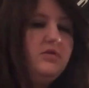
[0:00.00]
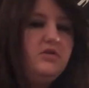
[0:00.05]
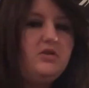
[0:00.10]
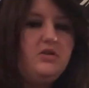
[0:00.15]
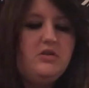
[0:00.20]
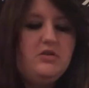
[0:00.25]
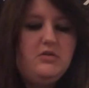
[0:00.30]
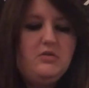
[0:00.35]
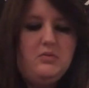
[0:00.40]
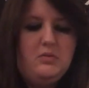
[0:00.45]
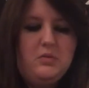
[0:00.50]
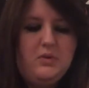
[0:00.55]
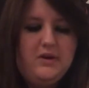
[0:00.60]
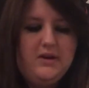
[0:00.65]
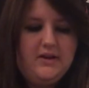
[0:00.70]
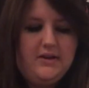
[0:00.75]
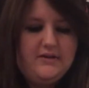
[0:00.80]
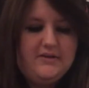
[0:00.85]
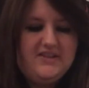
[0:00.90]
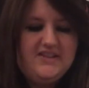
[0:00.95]
you
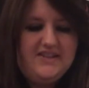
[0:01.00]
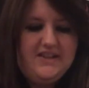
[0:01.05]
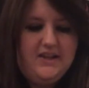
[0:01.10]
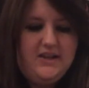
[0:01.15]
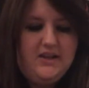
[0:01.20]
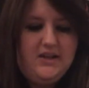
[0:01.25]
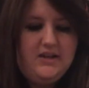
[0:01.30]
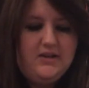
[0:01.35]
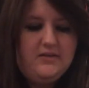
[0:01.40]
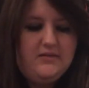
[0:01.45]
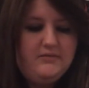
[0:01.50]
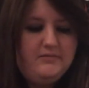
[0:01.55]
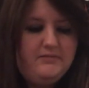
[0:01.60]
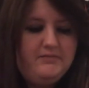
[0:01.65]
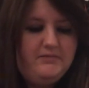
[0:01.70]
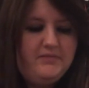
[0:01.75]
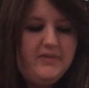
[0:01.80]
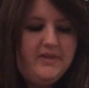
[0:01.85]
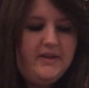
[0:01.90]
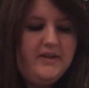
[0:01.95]
will have seen
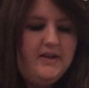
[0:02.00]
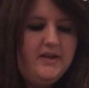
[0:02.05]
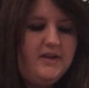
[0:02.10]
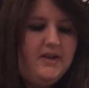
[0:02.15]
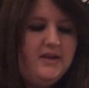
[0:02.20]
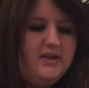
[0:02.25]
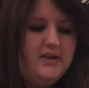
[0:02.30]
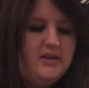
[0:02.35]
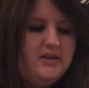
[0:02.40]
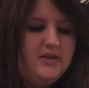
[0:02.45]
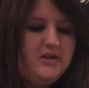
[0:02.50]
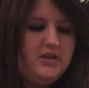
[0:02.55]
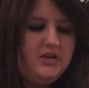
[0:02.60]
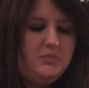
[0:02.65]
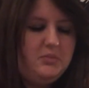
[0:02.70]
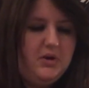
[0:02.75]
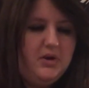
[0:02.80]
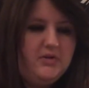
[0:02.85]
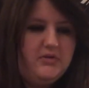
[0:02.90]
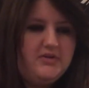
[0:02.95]
I
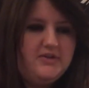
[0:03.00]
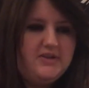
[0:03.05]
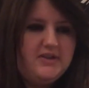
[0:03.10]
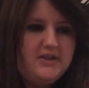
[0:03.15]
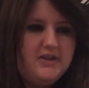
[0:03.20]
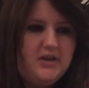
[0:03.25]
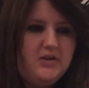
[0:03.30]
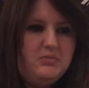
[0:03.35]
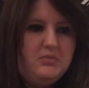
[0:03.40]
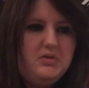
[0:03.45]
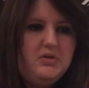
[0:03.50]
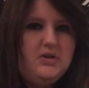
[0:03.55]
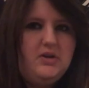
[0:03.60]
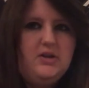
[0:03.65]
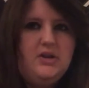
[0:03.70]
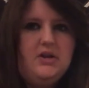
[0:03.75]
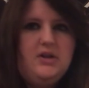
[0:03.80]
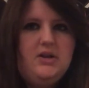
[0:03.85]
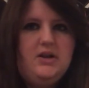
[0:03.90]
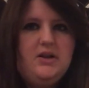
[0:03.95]
posted up
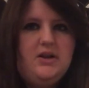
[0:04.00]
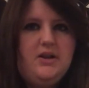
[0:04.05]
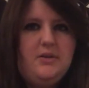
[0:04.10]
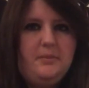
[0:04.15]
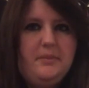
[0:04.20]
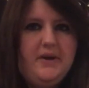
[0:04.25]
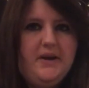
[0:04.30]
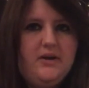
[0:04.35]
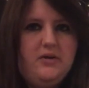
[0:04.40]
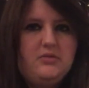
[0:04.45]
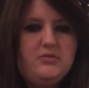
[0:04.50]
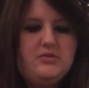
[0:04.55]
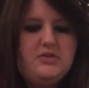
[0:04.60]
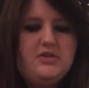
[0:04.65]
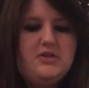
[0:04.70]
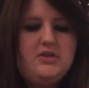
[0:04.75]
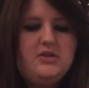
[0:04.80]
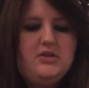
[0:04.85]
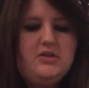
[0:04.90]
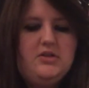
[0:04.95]

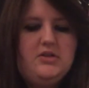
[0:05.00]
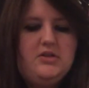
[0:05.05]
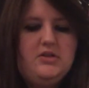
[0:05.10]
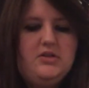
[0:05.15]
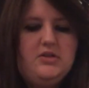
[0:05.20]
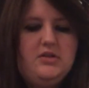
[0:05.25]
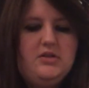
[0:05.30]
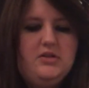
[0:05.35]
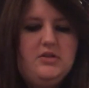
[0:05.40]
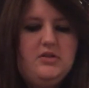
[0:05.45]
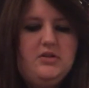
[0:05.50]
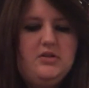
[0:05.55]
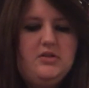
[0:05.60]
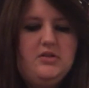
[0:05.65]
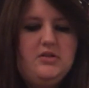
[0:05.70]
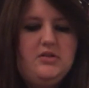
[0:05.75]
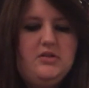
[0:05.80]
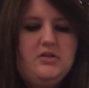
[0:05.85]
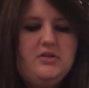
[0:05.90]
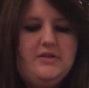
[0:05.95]
about
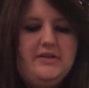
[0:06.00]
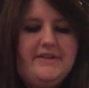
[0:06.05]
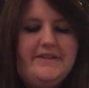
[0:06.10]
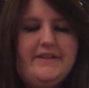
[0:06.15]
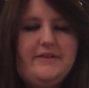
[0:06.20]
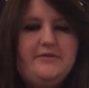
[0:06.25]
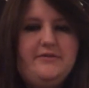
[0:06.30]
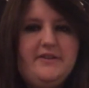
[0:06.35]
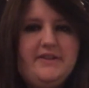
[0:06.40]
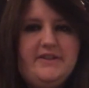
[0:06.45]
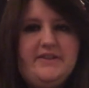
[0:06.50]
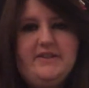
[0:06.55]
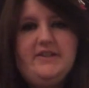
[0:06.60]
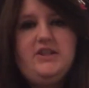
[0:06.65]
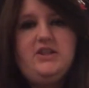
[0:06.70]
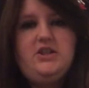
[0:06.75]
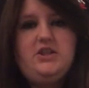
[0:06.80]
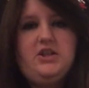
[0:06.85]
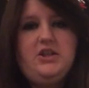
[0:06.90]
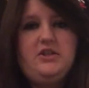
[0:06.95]
Selfish
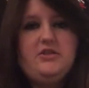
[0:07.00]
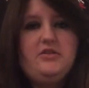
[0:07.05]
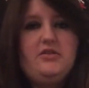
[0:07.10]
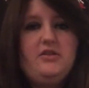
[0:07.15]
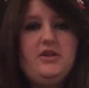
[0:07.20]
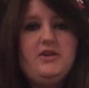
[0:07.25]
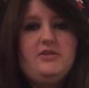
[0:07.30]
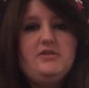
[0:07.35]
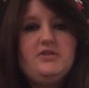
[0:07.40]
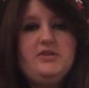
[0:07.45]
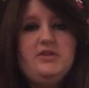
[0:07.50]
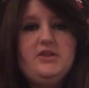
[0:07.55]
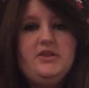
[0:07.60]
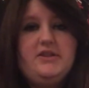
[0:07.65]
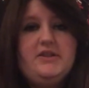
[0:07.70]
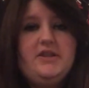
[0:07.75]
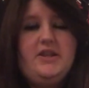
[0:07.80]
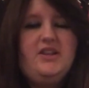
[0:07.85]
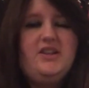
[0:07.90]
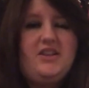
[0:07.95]
Stitching
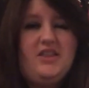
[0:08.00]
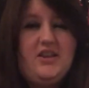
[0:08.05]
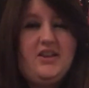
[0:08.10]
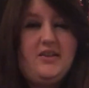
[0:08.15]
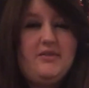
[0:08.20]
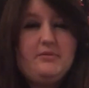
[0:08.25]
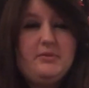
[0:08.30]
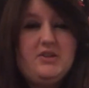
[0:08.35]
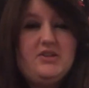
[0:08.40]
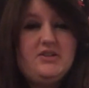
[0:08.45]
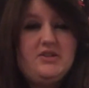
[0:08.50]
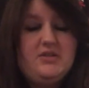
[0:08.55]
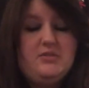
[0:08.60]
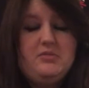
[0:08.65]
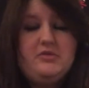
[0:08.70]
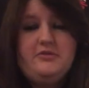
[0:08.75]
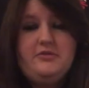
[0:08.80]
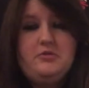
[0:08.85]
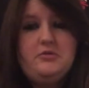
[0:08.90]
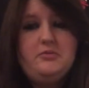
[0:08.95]
2019. I think I've mentioned it
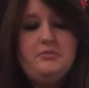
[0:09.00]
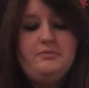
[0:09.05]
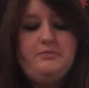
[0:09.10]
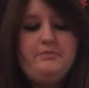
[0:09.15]
before.